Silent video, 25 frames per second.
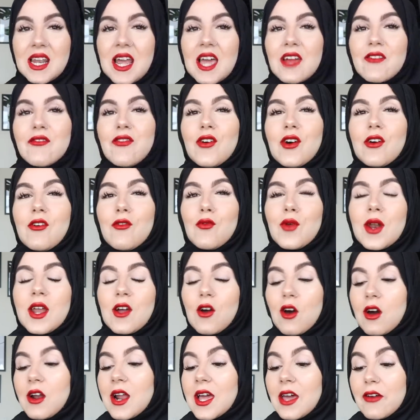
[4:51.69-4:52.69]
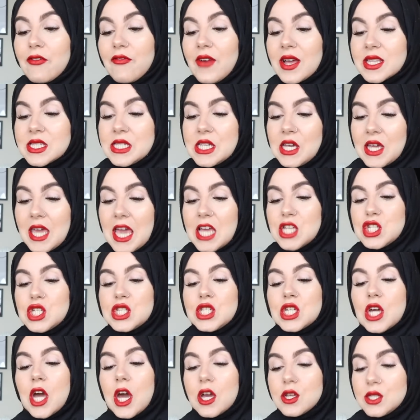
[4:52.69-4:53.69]
like for when I got like a fancy occasion
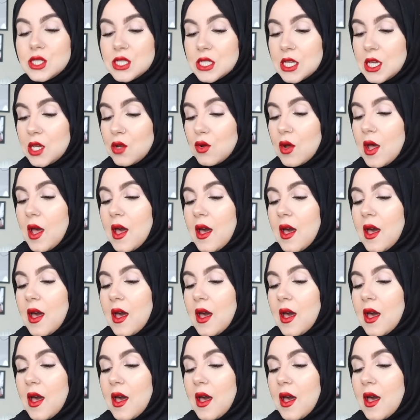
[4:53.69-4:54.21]
to go to.